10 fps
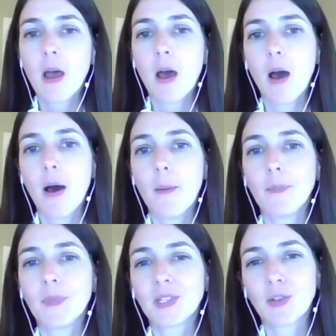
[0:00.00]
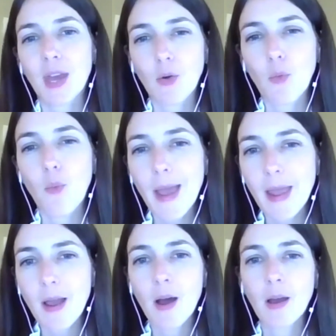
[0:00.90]
So that'll
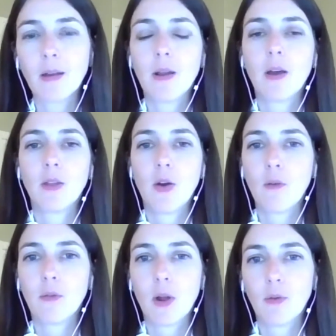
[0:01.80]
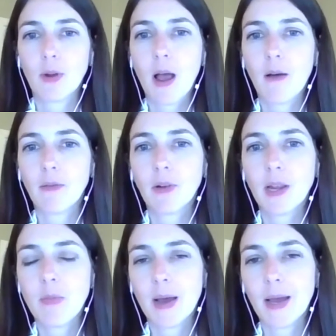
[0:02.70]
weigh on the overall recovery,
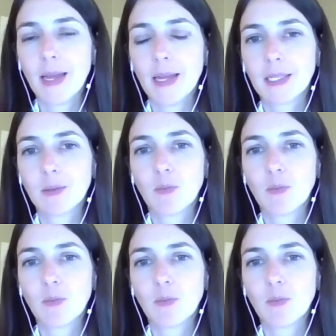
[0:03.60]
but